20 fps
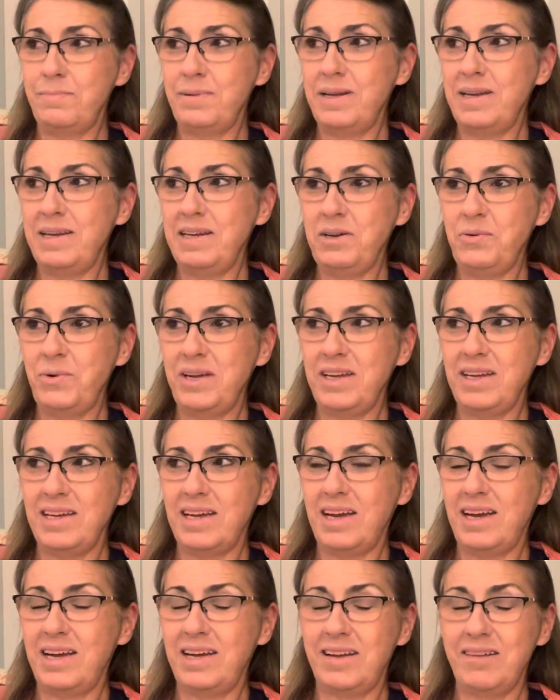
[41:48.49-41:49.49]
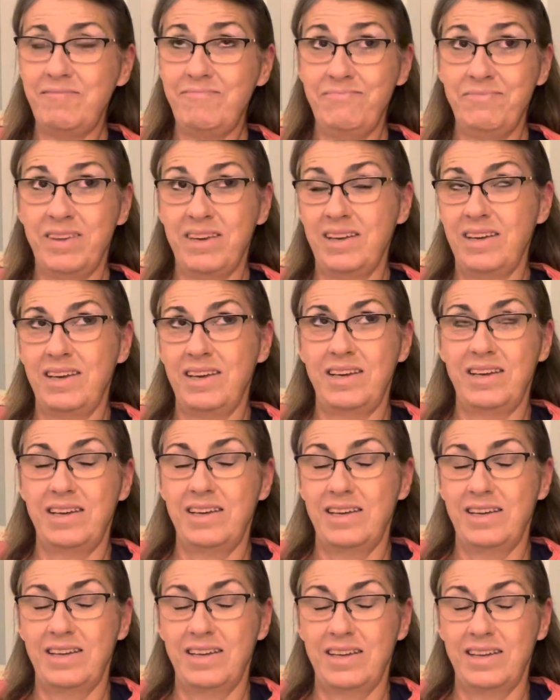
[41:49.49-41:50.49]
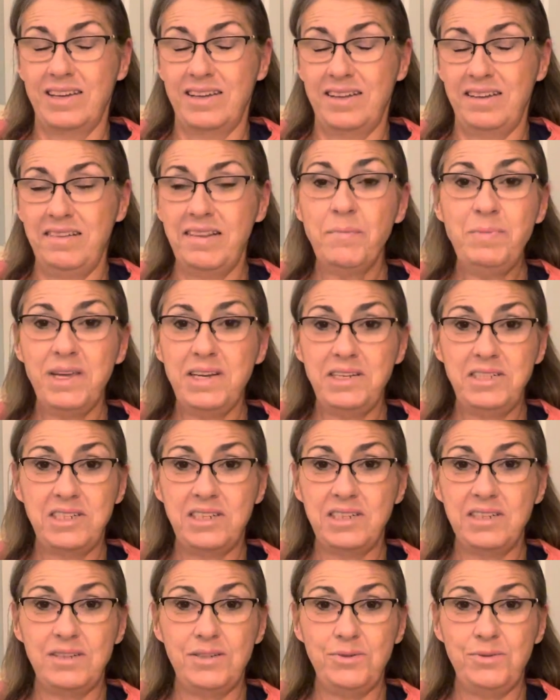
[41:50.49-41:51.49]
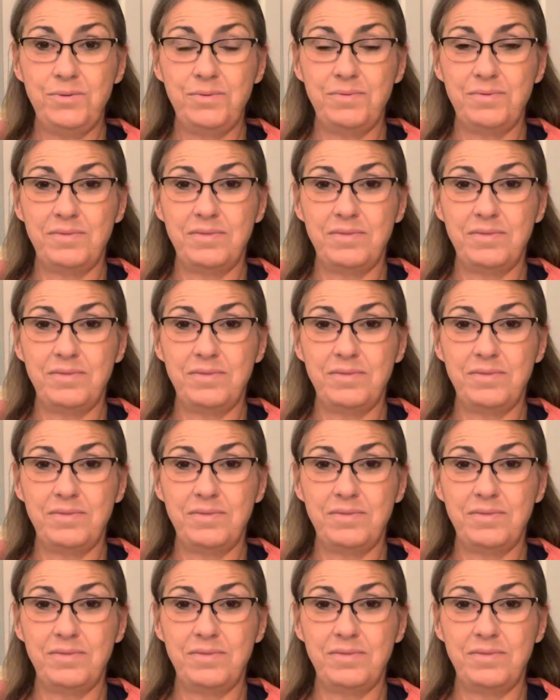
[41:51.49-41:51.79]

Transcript: but anyway, something to